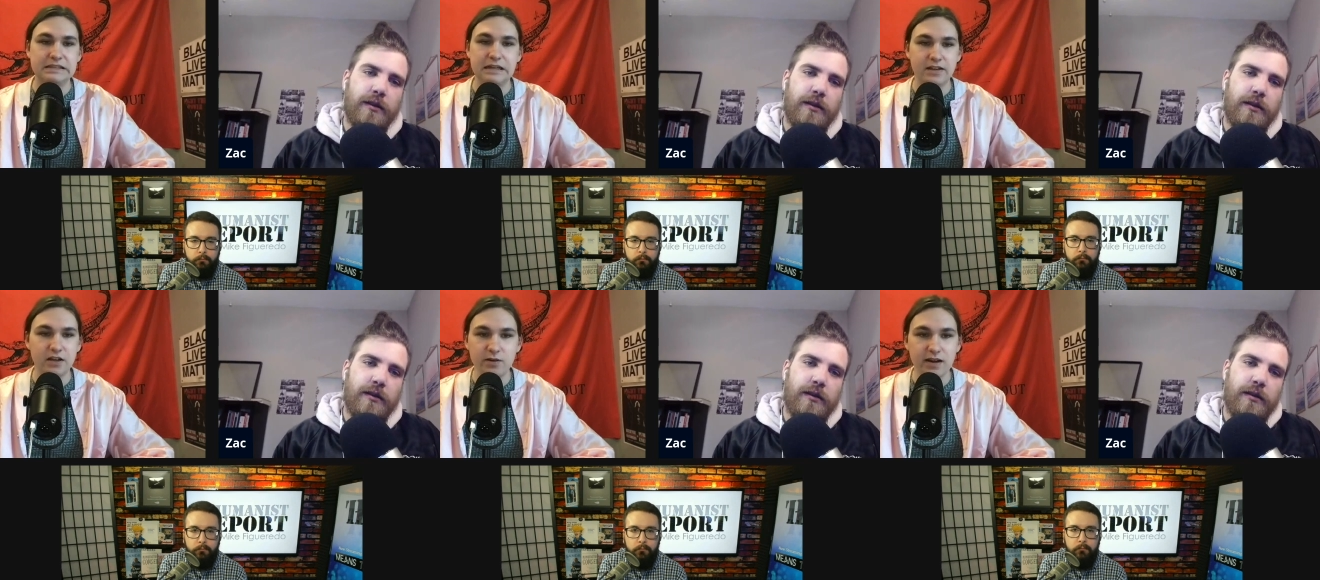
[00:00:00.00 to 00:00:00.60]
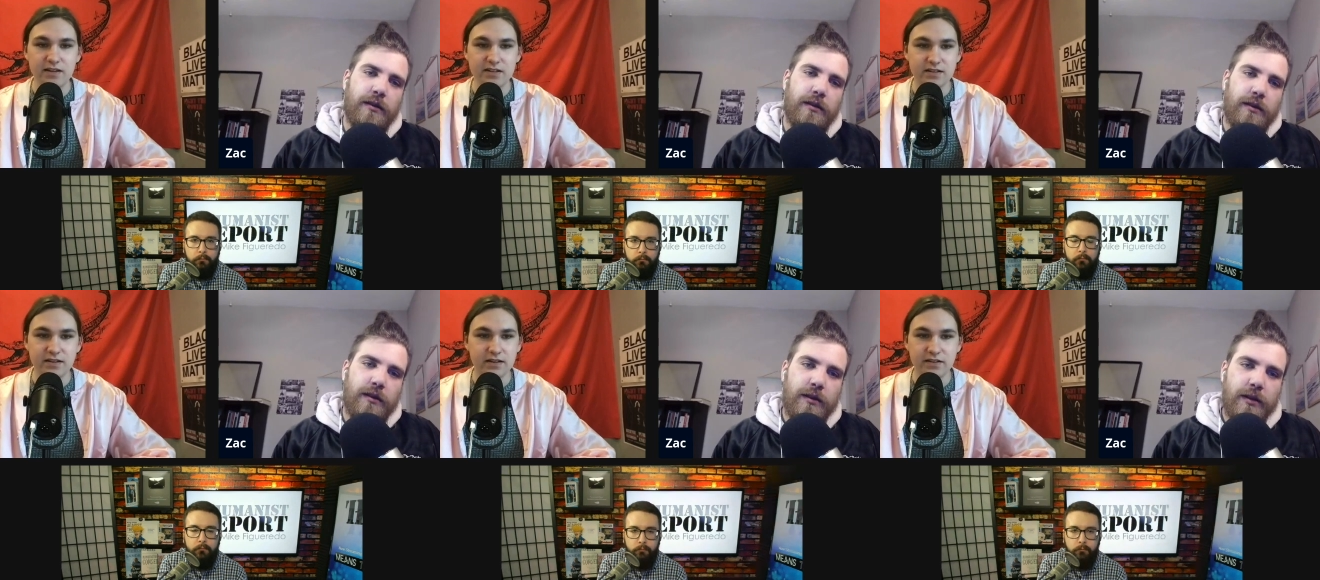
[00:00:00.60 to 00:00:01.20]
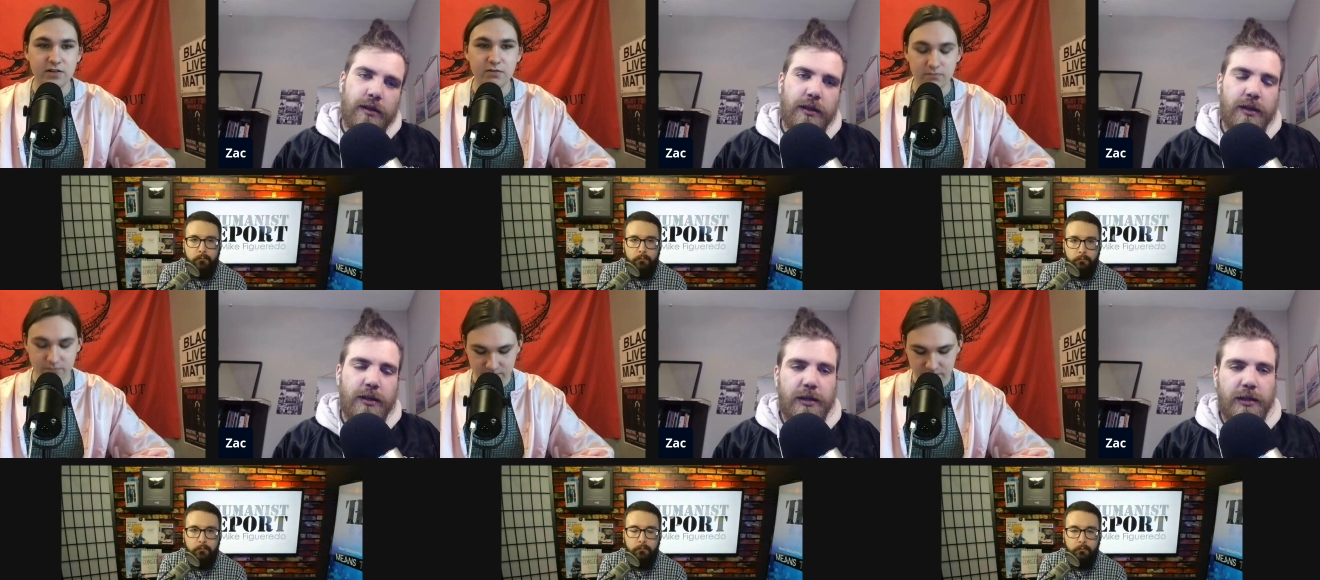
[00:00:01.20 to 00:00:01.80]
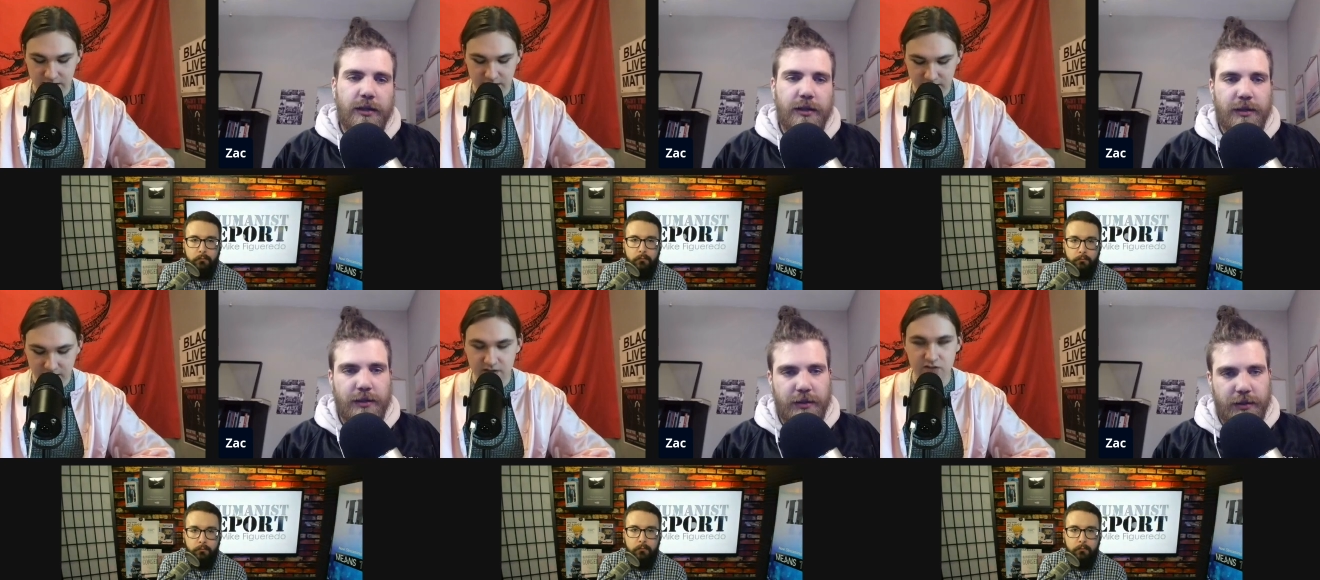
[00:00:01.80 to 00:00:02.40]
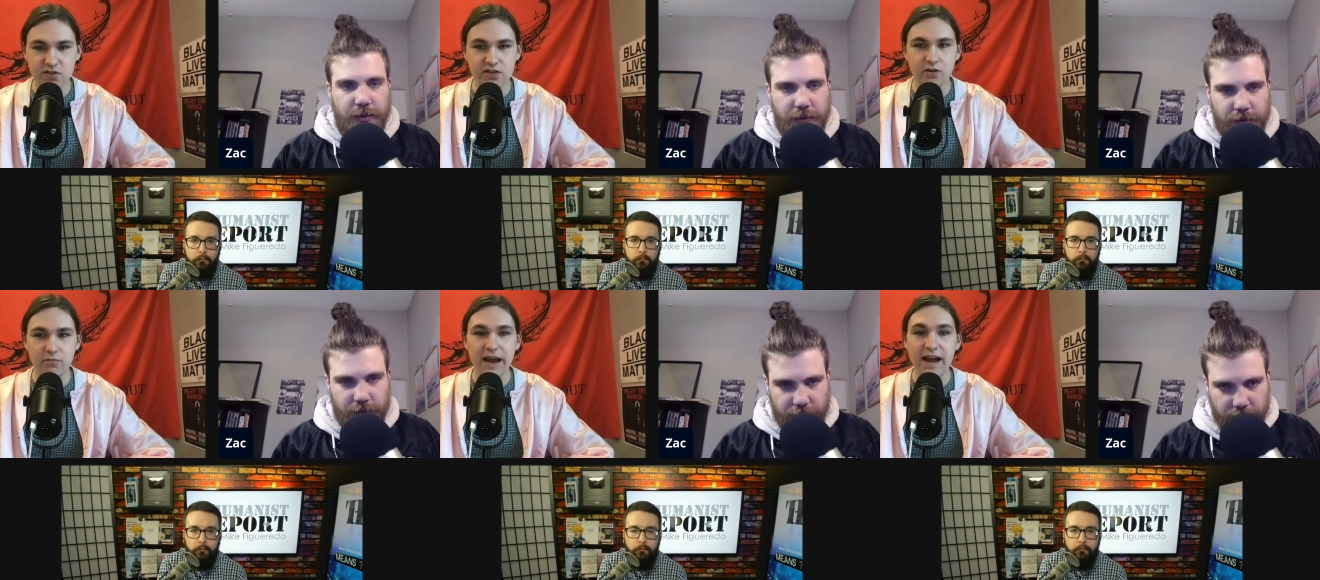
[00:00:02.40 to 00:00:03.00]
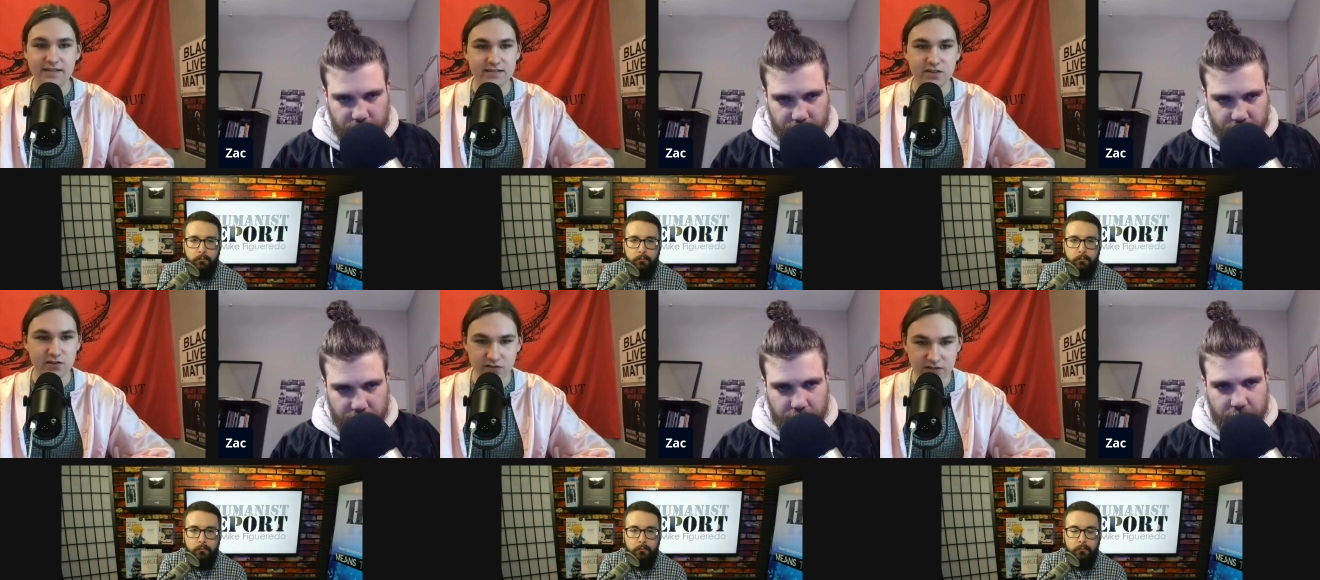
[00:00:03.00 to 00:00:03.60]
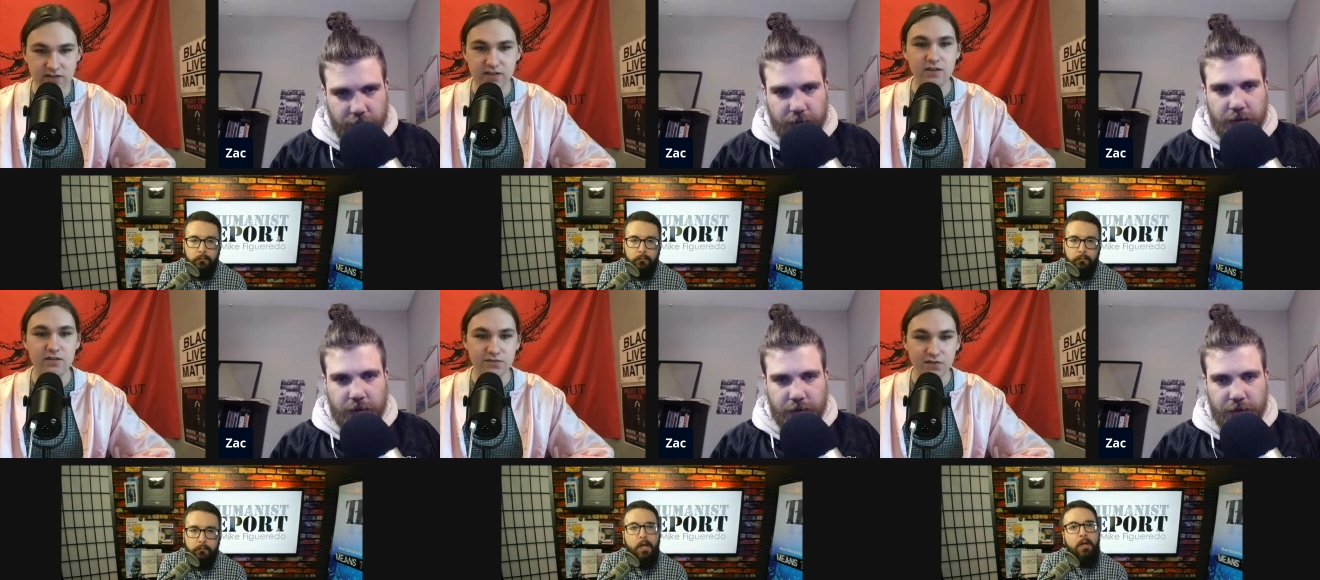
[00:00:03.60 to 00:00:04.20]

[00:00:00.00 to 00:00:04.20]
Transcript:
Speaker 1: I thought you had this, uh, you know, I, thought this was in your past, Tulsi, you know, as